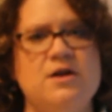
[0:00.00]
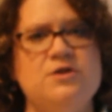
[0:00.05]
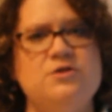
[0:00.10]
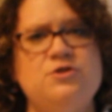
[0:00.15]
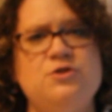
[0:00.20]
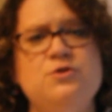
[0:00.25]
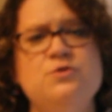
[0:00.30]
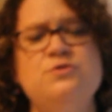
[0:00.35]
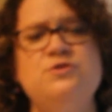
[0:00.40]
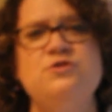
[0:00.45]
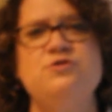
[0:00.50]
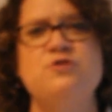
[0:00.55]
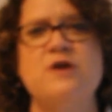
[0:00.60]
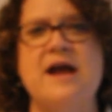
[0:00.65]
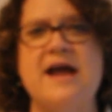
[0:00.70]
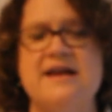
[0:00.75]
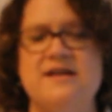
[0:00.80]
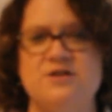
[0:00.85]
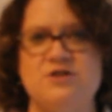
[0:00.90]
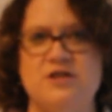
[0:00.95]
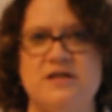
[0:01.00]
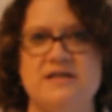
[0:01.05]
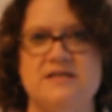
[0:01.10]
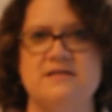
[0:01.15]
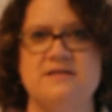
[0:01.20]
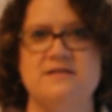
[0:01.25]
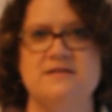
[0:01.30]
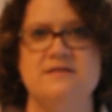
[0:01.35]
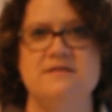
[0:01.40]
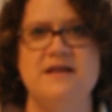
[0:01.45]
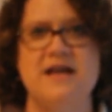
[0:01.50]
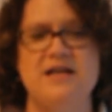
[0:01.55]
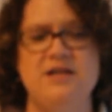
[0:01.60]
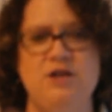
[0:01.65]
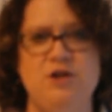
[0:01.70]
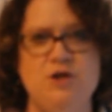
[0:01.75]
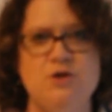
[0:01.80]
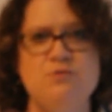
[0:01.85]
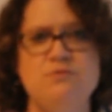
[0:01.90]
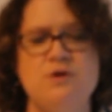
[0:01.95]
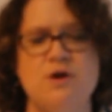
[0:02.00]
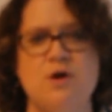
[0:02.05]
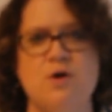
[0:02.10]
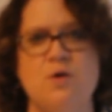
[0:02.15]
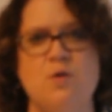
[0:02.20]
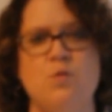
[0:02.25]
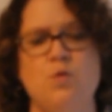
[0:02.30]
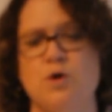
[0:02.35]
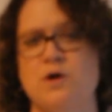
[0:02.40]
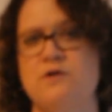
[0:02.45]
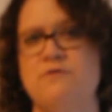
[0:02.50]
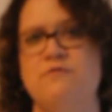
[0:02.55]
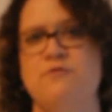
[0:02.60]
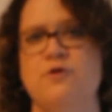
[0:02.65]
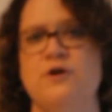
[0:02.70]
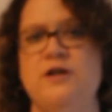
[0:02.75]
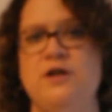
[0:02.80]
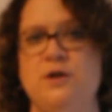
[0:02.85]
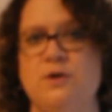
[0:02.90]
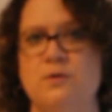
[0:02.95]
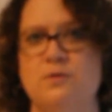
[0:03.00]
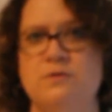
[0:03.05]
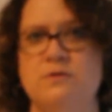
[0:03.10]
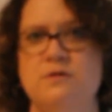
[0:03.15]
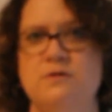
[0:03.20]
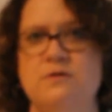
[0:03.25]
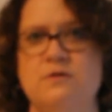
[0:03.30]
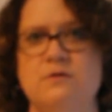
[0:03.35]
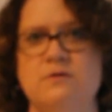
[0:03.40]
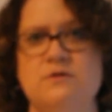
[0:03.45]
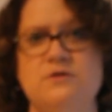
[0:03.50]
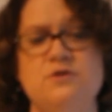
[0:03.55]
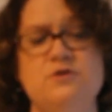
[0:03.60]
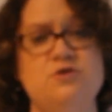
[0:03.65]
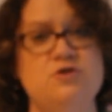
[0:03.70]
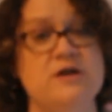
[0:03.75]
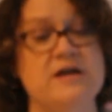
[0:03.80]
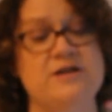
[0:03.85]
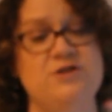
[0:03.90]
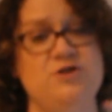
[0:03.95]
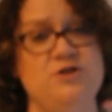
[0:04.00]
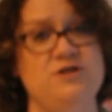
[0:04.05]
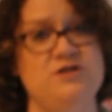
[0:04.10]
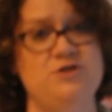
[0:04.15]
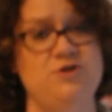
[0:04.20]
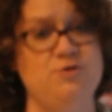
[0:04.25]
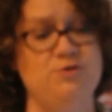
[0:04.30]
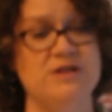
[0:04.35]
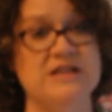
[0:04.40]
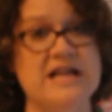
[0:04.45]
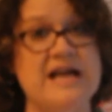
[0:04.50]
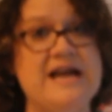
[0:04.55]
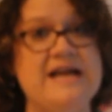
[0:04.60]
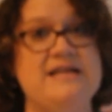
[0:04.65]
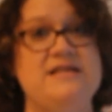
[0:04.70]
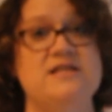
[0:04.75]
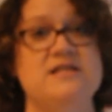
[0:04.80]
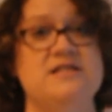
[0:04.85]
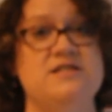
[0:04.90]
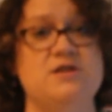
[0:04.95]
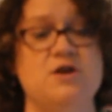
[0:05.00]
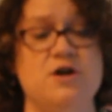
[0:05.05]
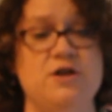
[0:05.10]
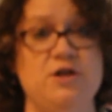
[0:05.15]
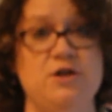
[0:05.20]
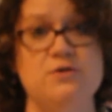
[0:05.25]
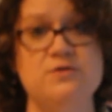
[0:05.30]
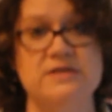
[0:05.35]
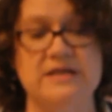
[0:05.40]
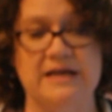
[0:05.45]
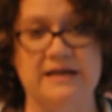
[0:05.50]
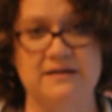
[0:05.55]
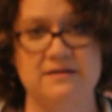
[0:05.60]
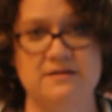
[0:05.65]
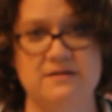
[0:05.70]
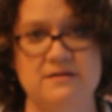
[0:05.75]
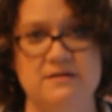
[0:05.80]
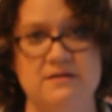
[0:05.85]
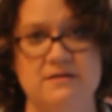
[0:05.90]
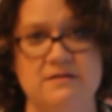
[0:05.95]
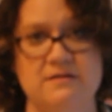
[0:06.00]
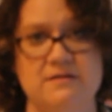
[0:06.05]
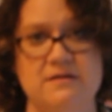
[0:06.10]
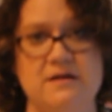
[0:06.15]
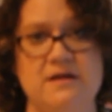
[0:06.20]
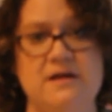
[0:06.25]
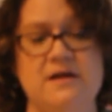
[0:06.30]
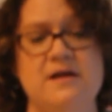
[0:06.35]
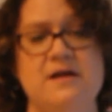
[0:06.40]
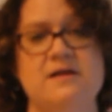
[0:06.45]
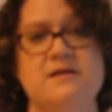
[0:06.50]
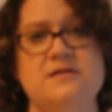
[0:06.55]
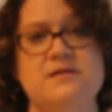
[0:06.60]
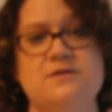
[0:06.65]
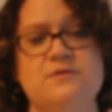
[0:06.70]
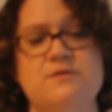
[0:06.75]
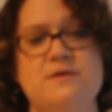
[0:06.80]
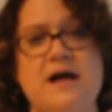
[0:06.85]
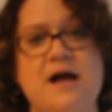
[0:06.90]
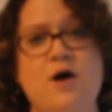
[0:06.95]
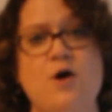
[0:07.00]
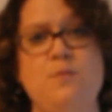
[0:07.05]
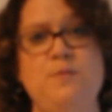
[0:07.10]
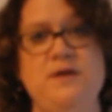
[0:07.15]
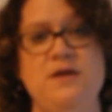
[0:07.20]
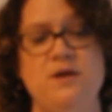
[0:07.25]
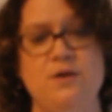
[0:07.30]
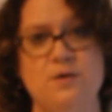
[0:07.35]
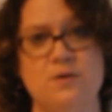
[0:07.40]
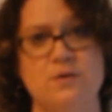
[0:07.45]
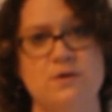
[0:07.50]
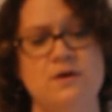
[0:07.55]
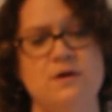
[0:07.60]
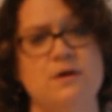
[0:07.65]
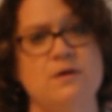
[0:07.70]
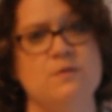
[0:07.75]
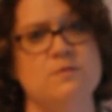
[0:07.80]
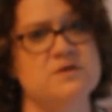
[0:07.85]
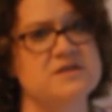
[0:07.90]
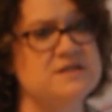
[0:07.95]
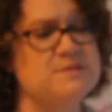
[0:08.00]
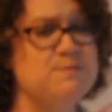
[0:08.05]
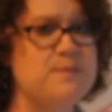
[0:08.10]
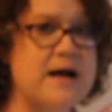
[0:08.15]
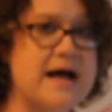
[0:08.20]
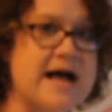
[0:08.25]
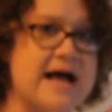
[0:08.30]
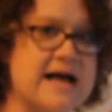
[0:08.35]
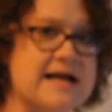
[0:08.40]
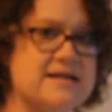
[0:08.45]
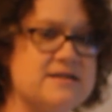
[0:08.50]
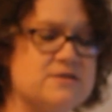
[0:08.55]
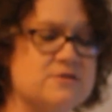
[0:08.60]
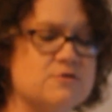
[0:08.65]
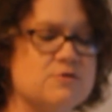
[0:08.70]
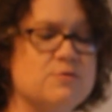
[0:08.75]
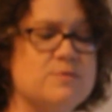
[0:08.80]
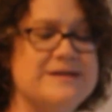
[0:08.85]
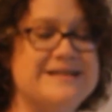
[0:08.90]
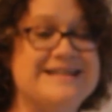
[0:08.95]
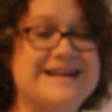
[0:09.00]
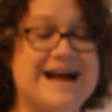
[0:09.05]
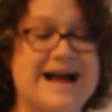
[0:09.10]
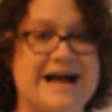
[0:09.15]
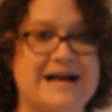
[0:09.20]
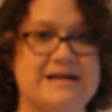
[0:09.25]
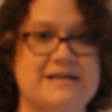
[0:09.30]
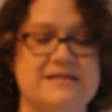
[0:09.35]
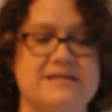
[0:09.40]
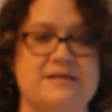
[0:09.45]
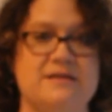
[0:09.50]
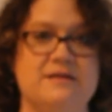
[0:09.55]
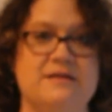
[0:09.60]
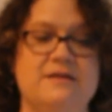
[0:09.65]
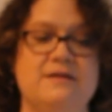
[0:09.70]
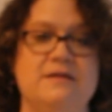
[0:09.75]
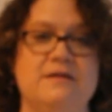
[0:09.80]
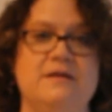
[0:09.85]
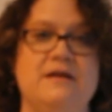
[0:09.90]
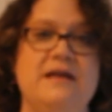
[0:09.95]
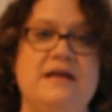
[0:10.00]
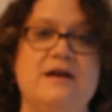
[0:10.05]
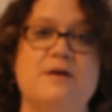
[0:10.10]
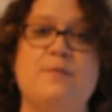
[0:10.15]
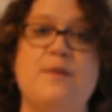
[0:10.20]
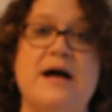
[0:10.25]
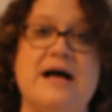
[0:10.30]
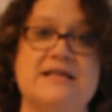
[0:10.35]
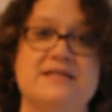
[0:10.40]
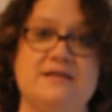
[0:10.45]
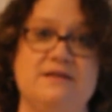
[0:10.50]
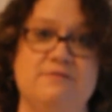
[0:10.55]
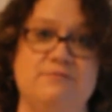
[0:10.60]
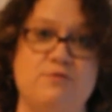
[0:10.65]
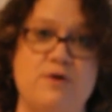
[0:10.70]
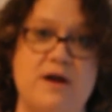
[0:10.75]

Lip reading: 2 strategies that you know work for you, or 2 strategies you'd like to start using to help you respond or react in a positive